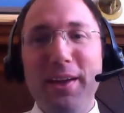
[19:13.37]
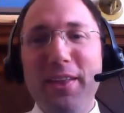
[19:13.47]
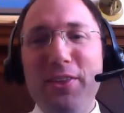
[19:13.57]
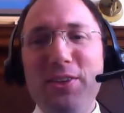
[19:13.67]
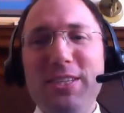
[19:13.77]

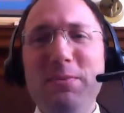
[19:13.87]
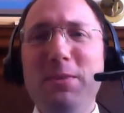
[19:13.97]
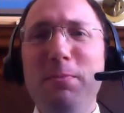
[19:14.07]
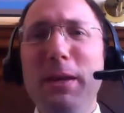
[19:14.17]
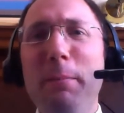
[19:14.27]
There seems
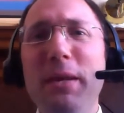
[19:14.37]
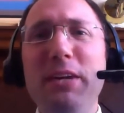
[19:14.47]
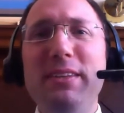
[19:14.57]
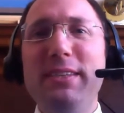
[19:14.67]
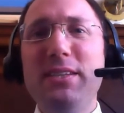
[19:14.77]
to be a bit
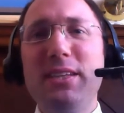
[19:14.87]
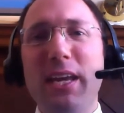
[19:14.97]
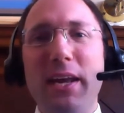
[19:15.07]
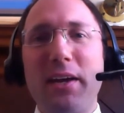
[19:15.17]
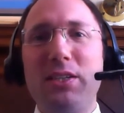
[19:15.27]
of a
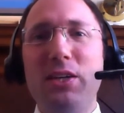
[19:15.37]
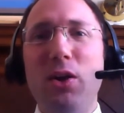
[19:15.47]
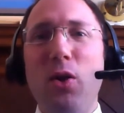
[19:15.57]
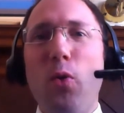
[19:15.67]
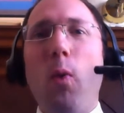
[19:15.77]
disconnect.
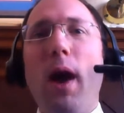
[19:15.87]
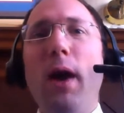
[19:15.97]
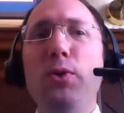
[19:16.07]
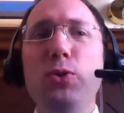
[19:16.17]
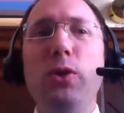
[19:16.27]
Why
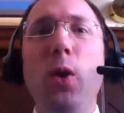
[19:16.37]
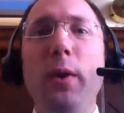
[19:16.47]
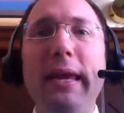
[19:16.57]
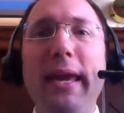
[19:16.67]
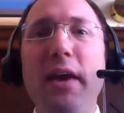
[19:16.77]
would you go
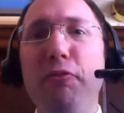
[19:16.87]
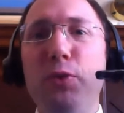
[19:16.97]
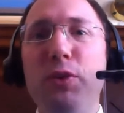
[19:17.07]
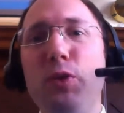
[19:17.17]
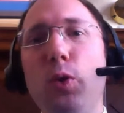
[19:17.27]
and get
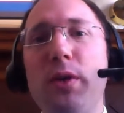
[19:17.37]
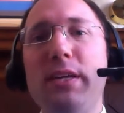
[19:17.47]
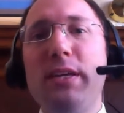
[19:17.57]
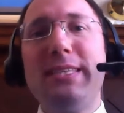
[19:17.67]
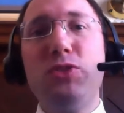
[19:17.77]
food if you already
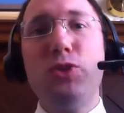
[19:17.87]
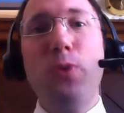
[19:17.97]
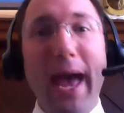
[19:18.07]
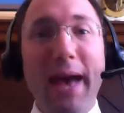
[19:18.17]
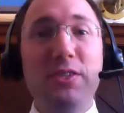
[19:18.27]
seem to
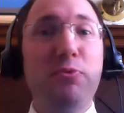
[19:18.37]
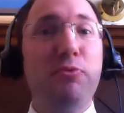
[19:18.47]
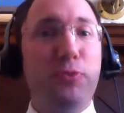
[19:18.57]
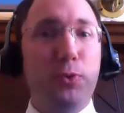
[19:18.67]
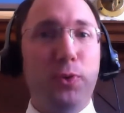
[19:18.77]
have some
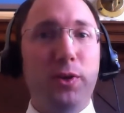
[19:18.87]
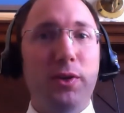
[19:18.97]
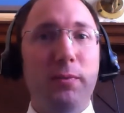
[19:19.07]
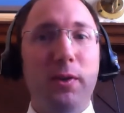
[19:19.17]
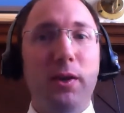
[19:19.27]
food?
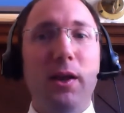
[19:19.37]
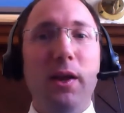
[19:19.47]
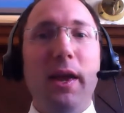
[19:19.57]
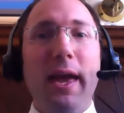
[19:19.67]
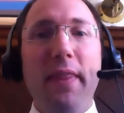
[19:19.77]

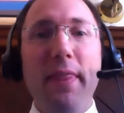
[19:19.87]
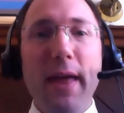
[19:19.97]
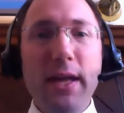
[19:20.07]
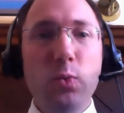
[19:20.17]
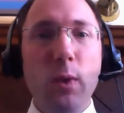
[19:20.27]
And
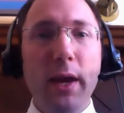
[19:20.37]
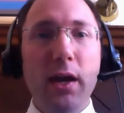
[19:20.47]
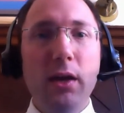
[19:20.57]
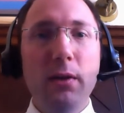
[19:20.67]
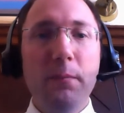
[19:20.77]
that's
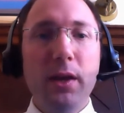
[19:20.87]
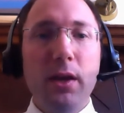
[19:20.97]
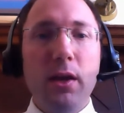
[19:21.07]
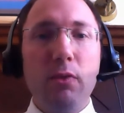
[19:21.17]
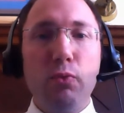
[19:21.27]
where
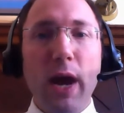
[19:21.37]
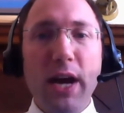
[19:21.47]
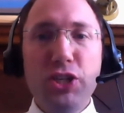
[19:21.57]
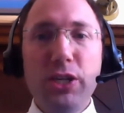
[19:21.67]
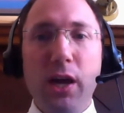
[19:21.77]

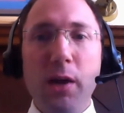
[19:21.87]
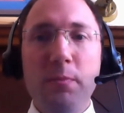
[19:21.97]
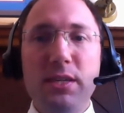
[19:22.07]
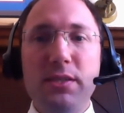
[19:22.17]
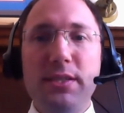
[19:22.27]
Rashi
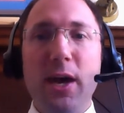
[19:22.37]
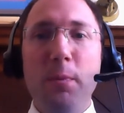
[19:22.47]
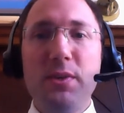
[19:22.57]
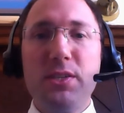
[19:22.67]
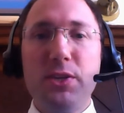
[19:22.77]
comes in to
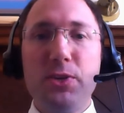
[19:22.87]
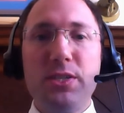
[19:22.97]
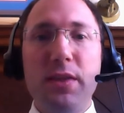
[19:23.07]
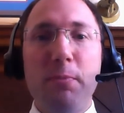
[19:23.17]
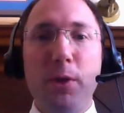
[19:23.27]
help us
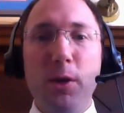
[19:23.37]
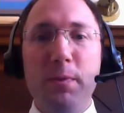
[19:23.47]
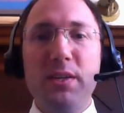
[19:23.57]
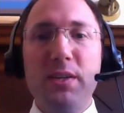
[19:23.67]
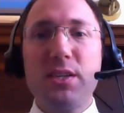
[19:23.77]
understand the
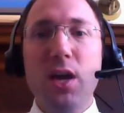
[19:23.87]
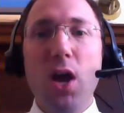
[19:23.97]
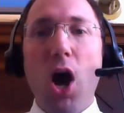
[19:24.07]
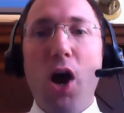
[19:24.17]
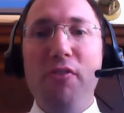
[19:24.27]
purpose
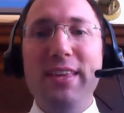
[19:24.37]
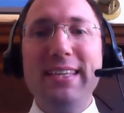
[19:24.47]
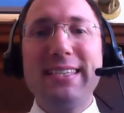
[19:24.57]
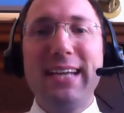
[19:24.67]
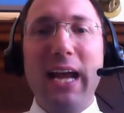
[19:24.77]
of
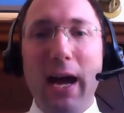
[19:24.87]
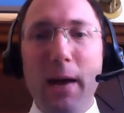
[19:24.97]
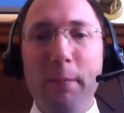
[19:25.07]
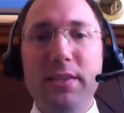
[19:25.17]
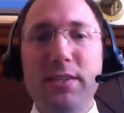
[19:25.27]
this
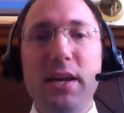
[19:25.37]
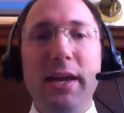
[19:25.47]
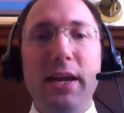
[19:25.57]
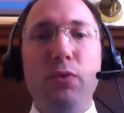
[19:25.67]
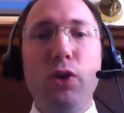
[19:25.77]
comment
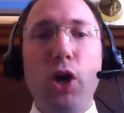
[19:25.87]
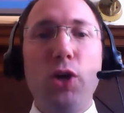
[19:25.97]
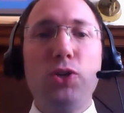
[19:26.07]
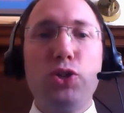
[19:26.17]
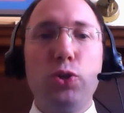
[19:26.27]
in
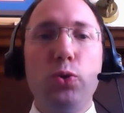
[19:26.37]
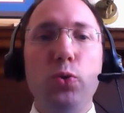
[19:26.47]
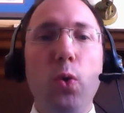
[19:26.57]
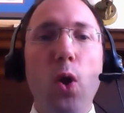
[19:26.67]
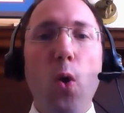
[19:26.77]
regards
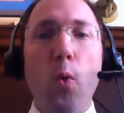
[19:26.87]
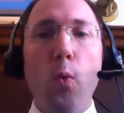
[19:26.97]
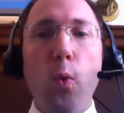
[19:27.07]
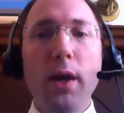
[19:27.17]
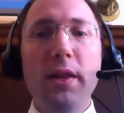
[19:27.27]
to
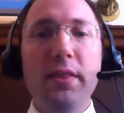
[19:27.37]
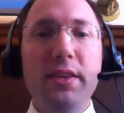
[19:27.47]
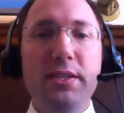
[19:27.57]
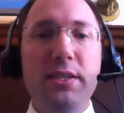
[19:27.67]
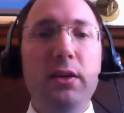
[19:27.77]
what
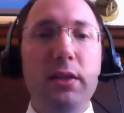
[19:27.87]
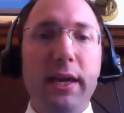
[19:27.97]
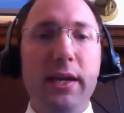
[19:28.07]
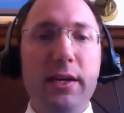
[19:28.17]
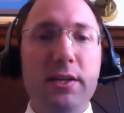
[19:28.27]
the deal
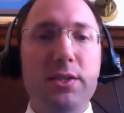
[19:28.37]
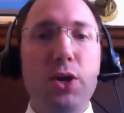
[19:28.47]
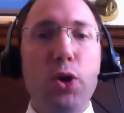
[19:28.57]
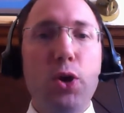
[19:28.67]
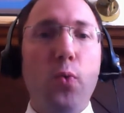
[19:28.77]
is
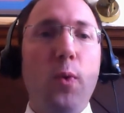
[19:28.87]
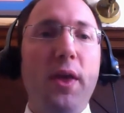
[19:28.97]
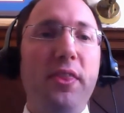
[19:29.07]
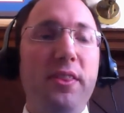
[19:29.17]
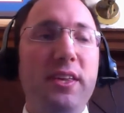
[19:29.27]

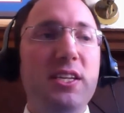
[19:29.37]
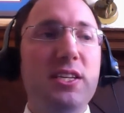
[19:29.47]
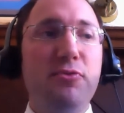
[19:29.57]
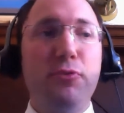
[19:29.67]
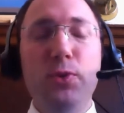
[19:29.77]
with
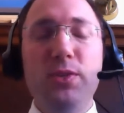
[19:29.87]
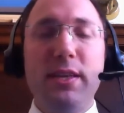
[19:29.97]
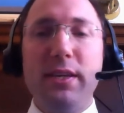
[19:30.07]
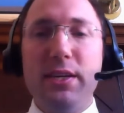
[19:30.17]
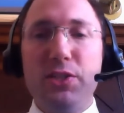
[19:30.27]
these fruits
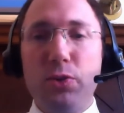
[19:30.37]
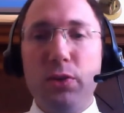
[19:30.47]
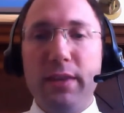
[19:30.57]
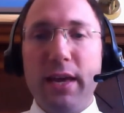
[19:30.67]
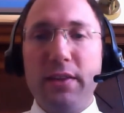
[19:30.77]
that the
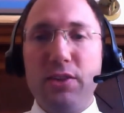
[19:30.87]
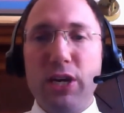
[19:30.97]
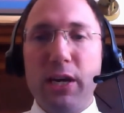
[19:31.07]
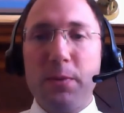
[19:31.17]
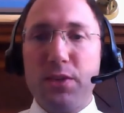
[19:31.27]
Israel that
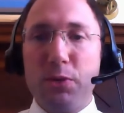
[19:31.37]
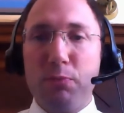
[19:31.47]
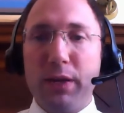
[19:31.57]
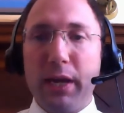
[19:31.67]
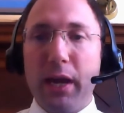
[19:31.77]
Jacob's sons are
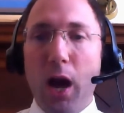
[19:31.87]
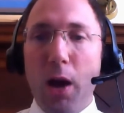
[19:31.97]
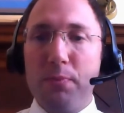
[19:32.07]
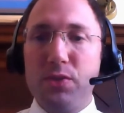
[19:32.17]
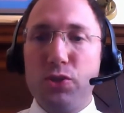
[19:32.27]
bringing
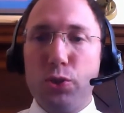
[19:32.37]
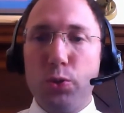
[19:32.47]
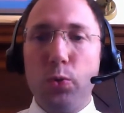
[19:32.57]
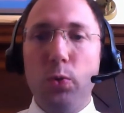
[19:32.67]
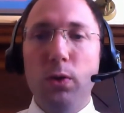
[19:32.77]
up
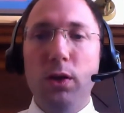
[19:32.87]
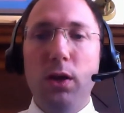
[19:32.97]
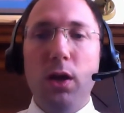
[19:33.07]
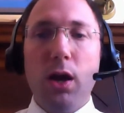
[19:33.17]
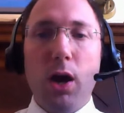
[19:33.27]
to
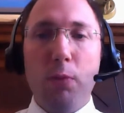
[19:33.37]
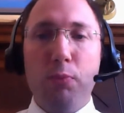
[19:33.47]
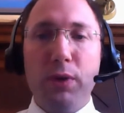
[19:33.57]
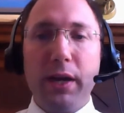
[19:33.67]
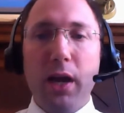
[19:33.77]
are
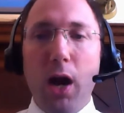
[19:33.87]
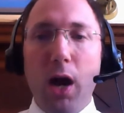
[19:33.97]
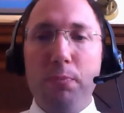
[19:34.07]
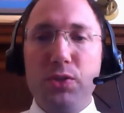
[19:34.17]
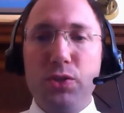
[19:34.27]
bringing
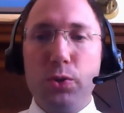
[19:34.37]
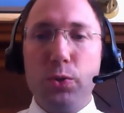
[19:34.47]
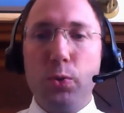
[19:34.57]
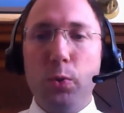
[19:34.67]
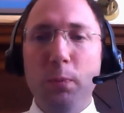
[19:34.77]
up
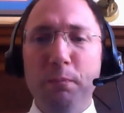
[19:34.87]
to